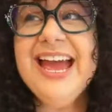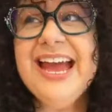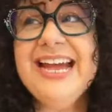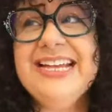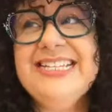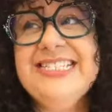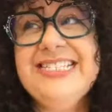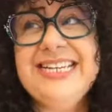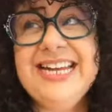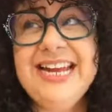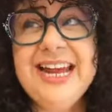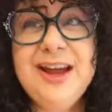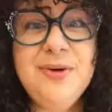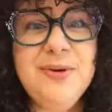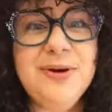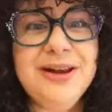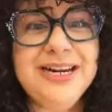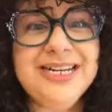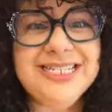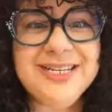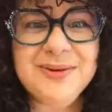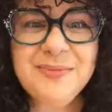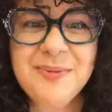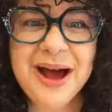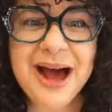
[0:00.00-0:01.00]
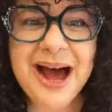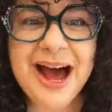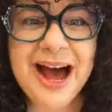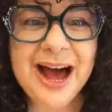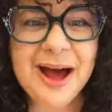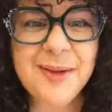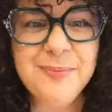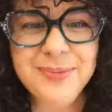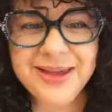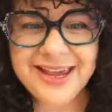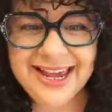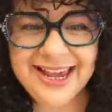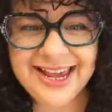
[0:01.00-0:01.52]
And today I wanted to
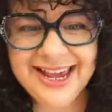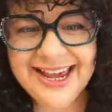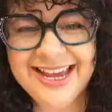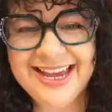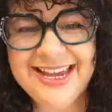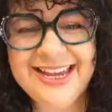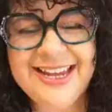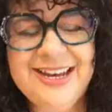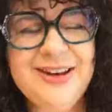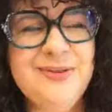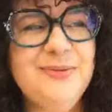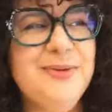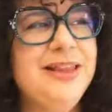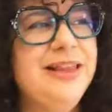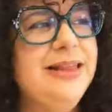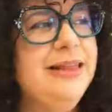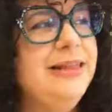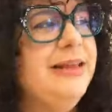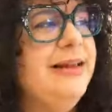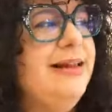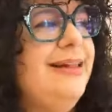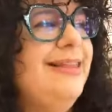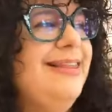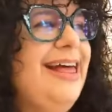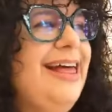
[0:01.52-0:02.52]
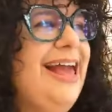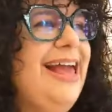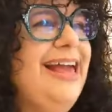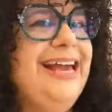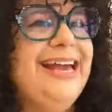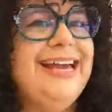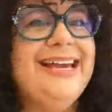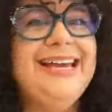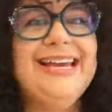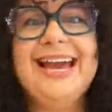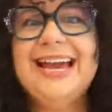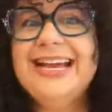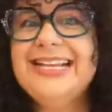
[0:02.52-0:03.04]
pop in with a little
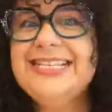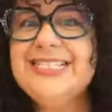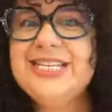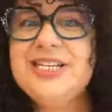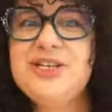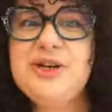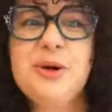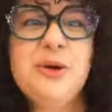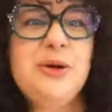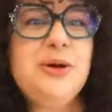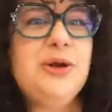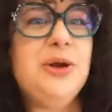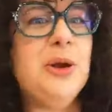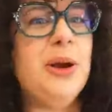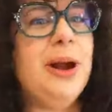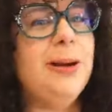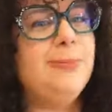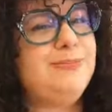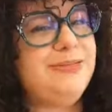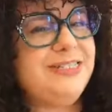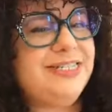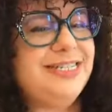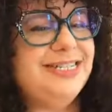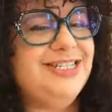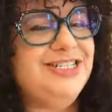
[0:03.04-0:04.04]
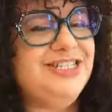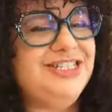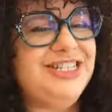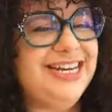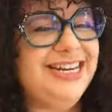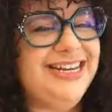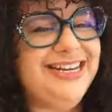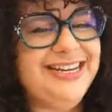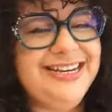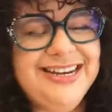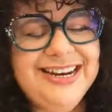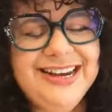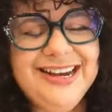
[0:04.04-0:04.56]
get to know your
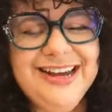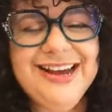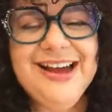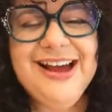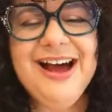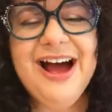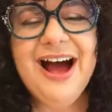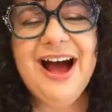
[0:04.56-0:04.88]
optician.